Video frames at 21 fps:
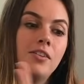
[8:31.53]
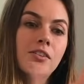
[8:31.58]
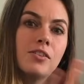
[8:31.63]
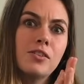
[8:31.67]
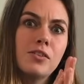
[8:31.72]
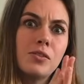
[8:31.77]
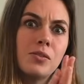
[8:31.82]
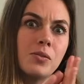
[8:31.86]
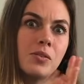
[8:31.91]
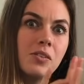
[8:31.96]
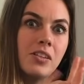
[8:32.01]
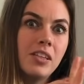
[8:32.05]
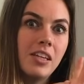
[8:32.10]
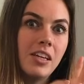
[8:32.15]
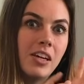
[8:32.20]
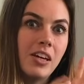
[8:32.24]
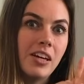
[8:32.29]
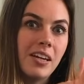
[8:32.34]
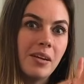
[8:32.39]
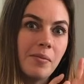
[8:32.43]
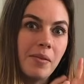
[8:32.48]
So it's really
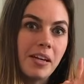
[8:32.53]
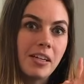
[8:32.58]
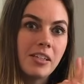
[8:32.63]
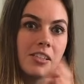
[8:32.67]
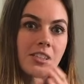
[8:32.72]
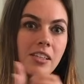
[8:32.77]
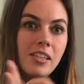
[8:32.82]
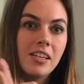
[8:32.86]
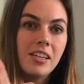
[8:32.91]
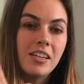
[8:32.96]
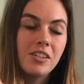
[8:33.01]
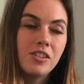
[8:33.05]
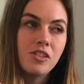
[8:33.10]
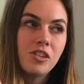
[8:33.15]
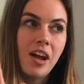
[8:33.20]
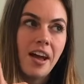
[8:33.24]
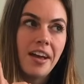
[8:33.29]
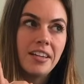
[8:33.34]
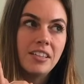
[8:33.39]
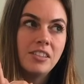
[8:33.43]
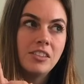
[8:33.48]
good. I'm actually gonna
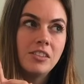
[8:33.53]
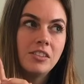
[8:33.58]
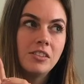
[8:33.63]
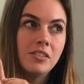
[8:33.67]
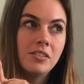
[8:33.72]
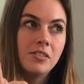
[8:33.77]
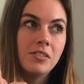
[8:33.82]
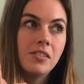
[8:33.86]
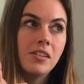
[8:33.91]
try to